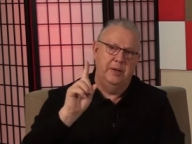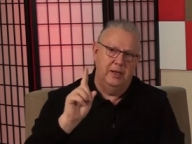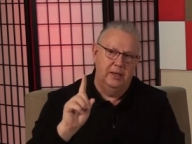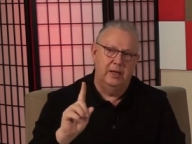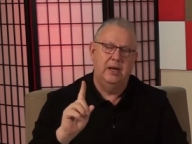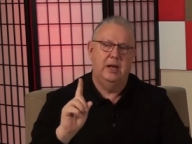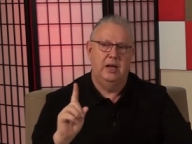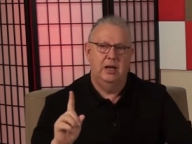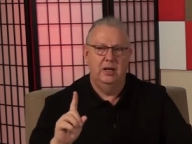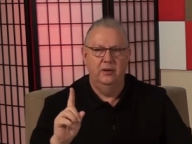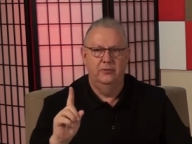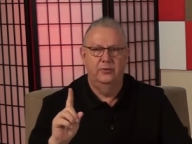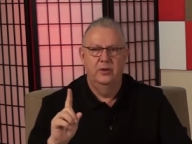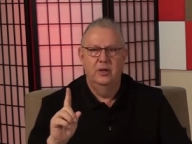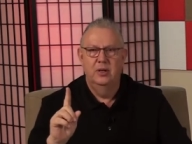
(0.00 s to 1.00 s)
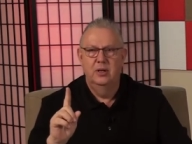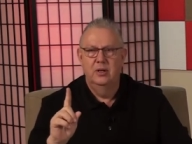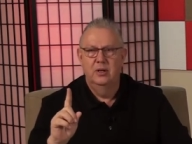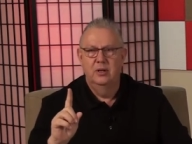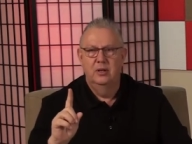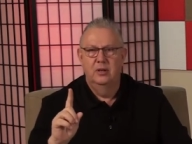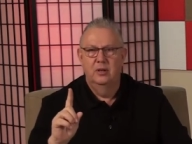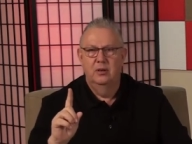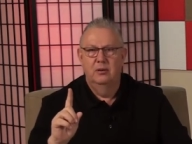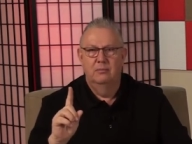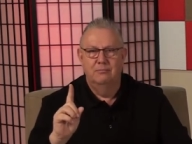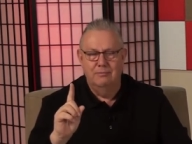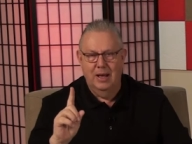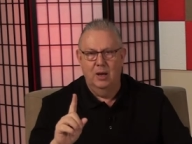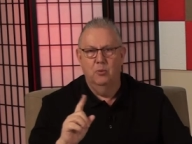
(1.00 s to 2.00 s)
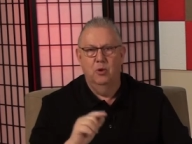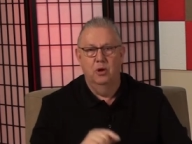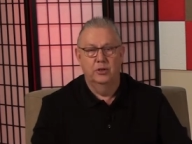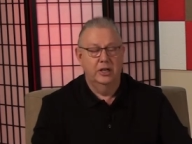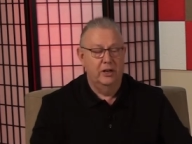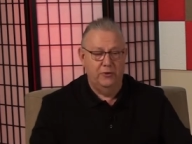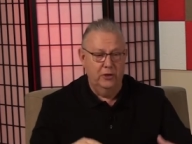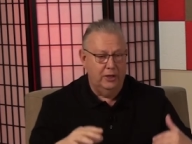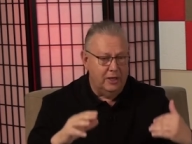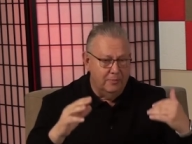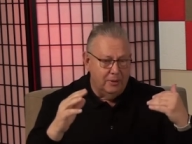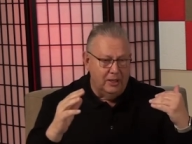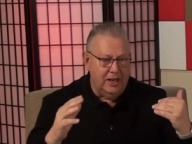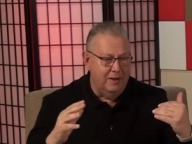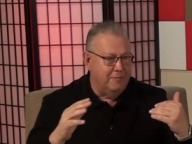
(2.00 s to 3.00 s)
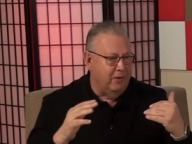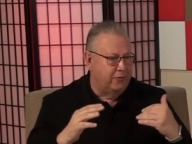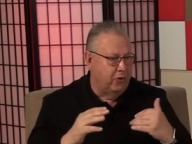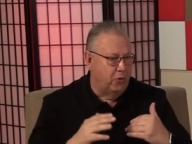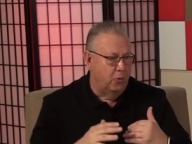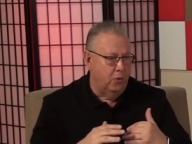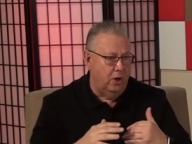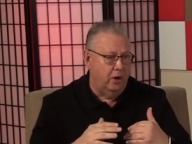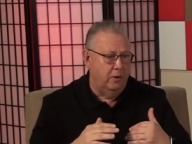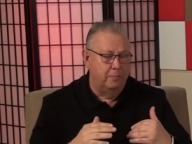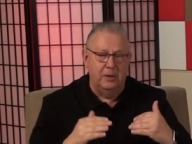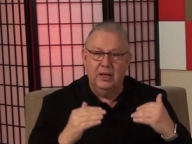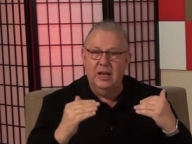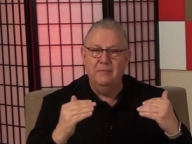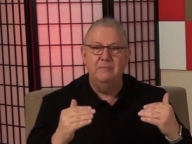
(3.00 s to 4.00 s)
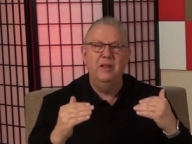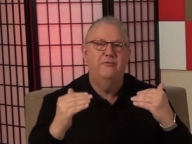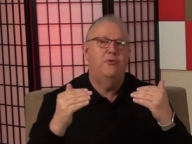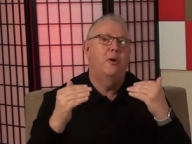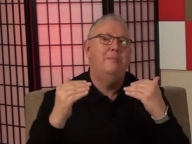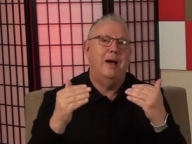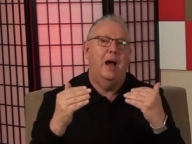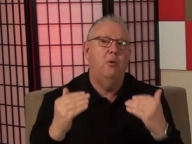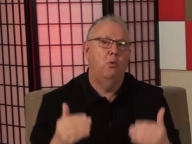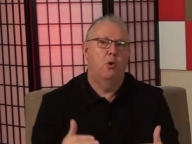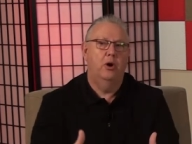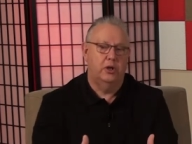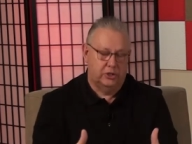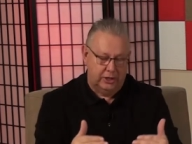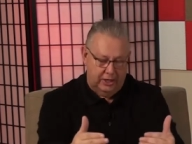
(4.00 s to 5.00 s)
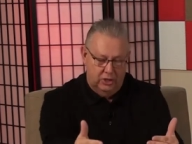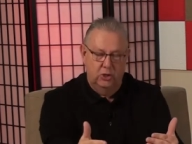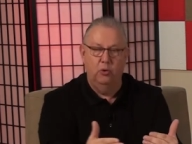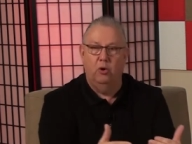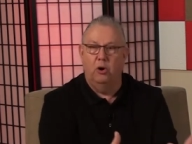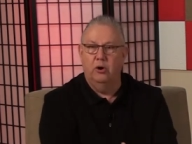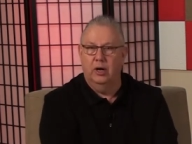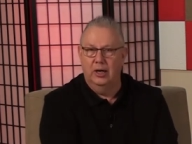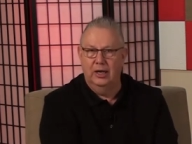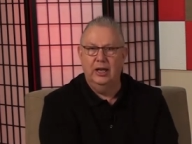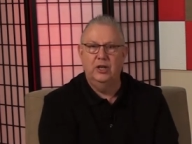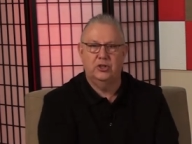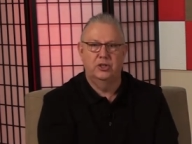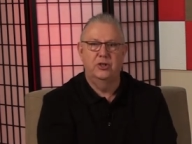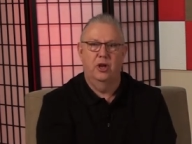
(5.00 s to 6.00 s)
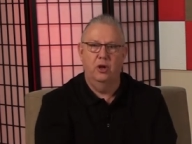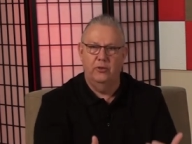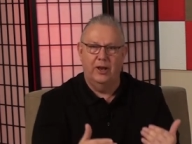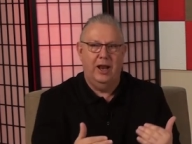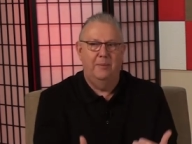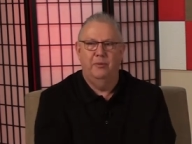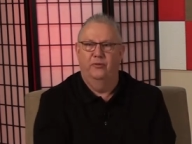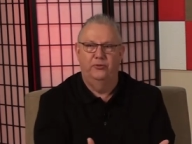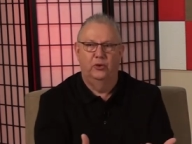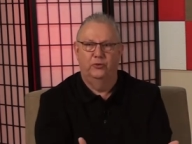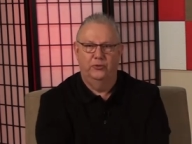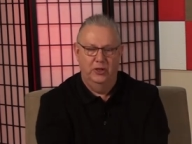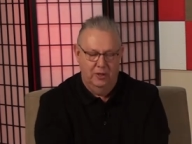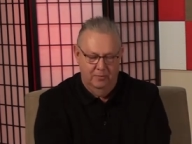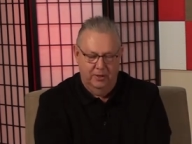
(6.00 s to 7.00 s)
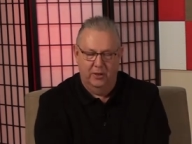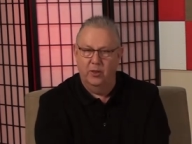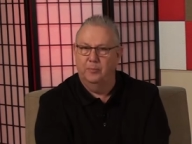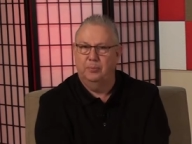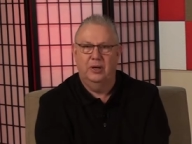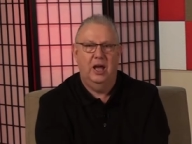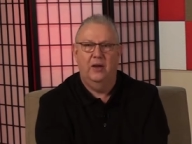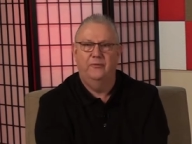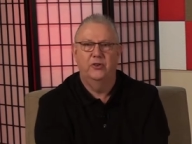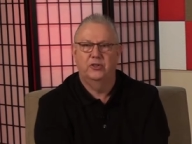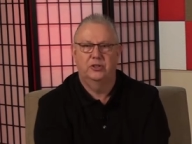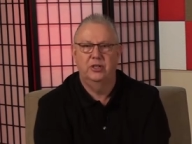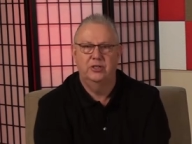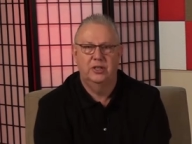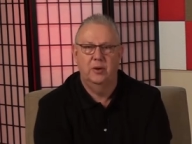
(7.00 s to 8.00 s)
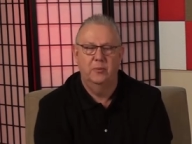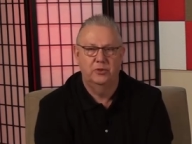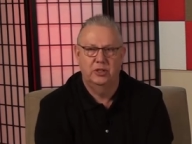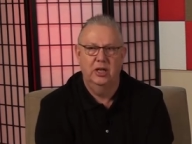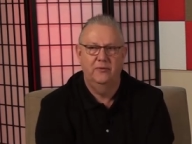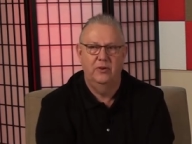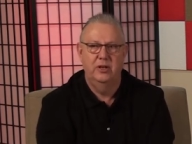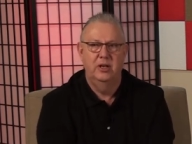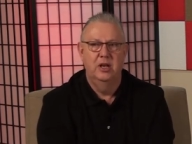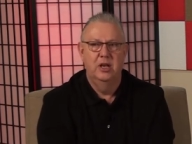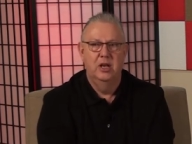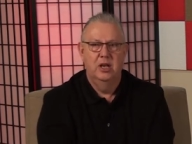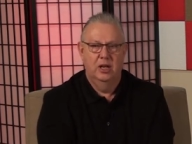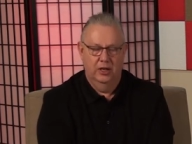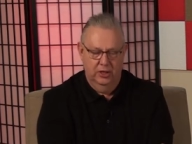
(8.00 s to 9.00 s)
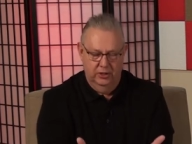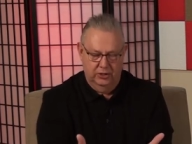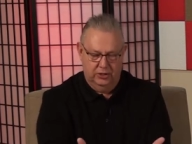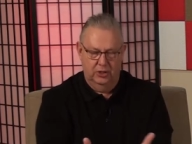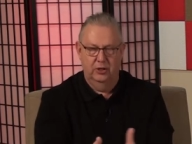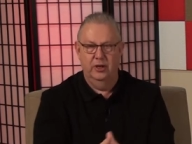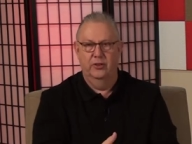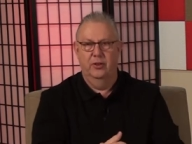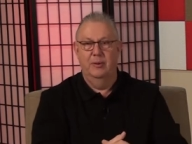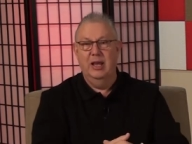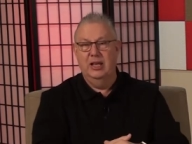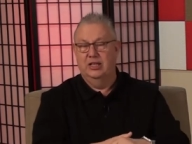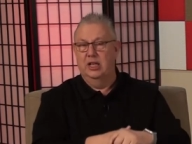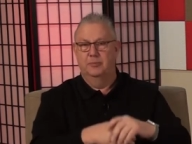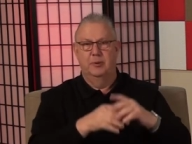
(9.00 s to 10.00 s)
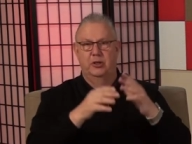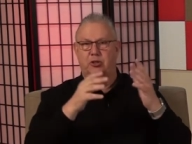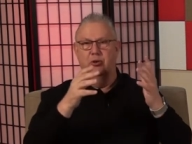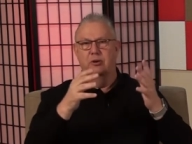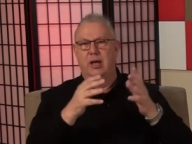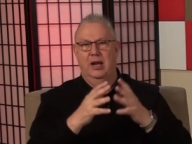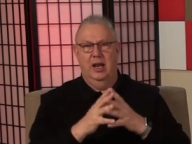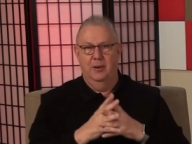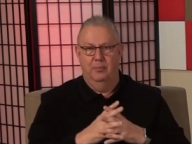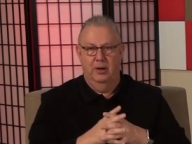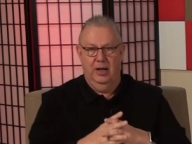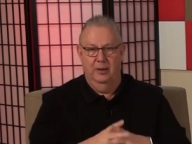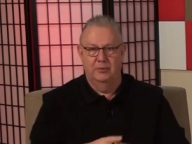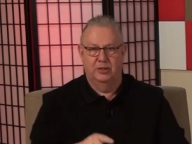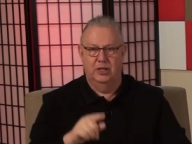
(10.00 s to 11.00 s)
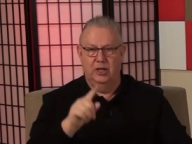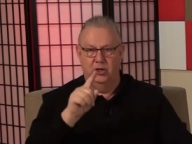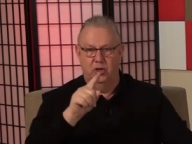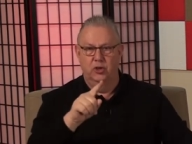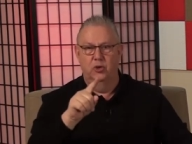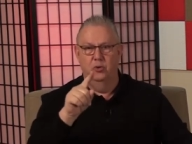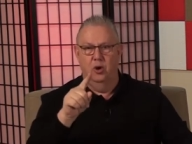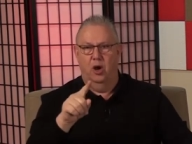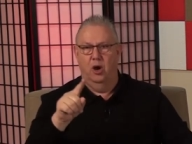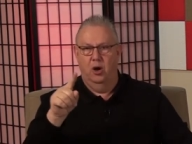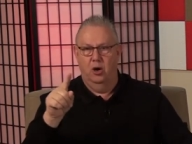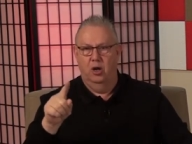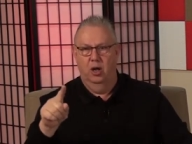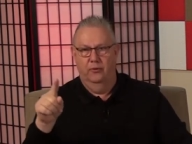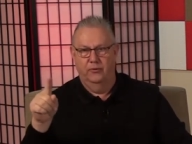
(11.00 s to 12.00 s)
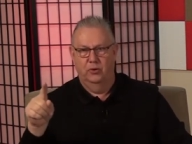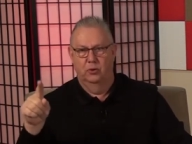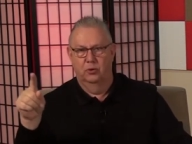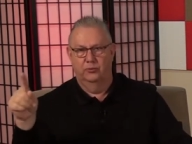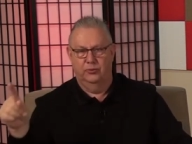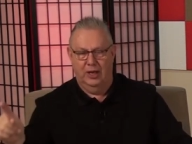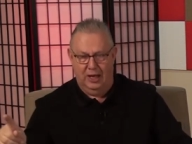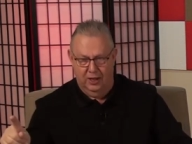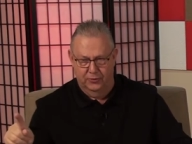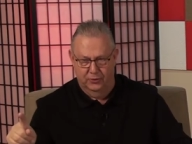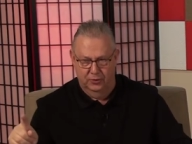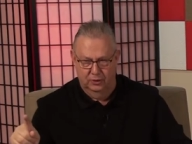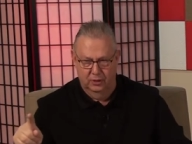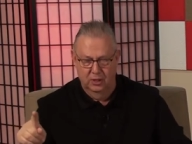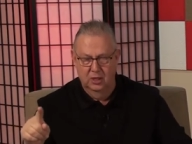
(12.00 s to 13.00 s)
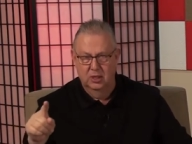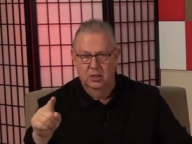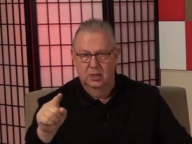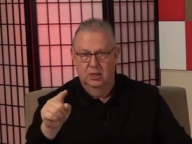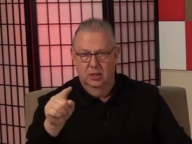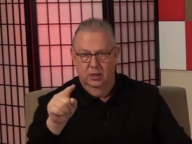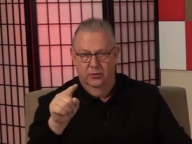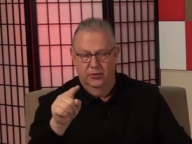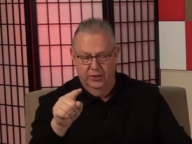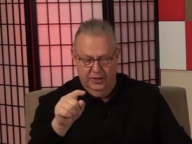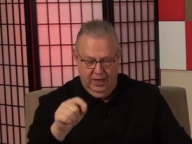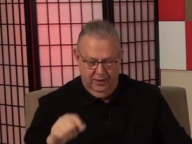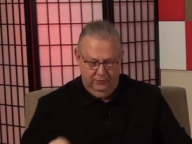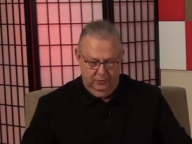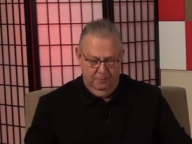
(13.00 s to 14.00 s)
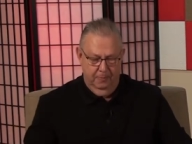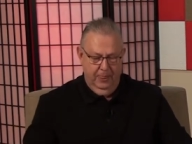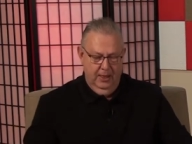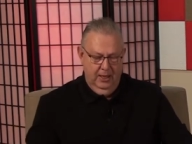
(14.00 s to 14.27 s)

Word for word: believe my words. And if you didn't believe me for the word, believe me for my work's sake. You ought at least know that I'm the fulfillment of the prophecies that was given concerning them. He says, But you're not Abraham's seed, you are of your father, the devil.